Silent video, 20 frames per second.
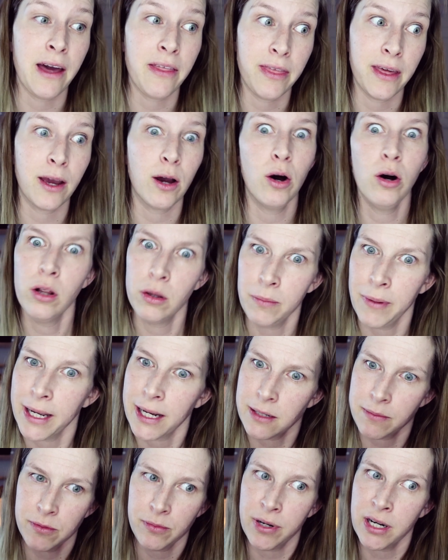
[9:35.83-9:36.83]
I think all
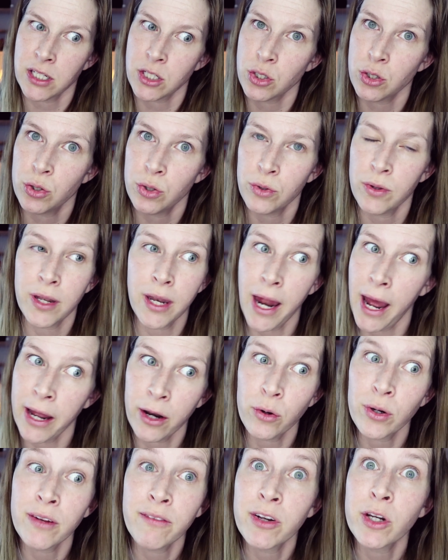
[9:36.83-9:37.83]
makeup brands should do that.
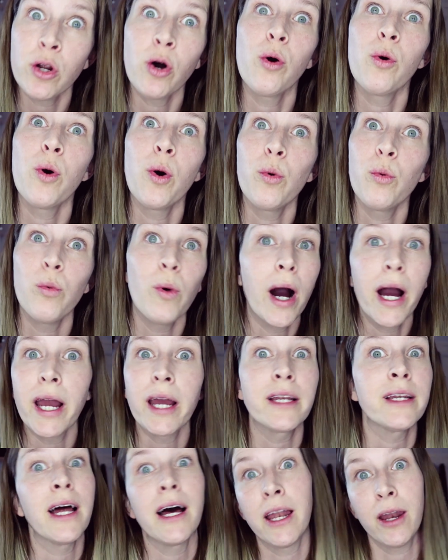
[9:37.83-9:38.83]
I don't even know
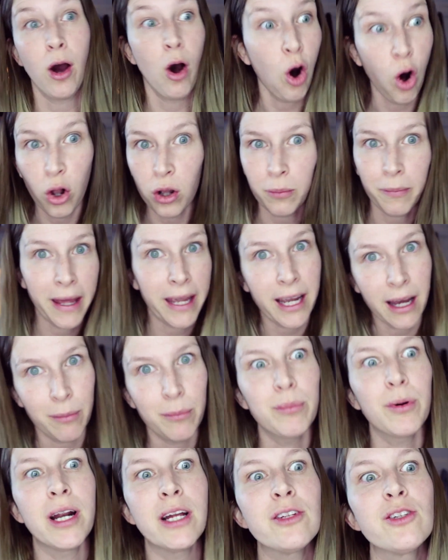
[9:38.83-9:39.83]
why not all
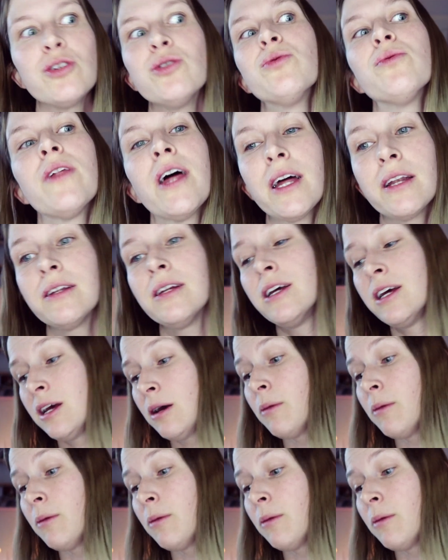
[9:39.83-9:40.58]
makeup brands do that,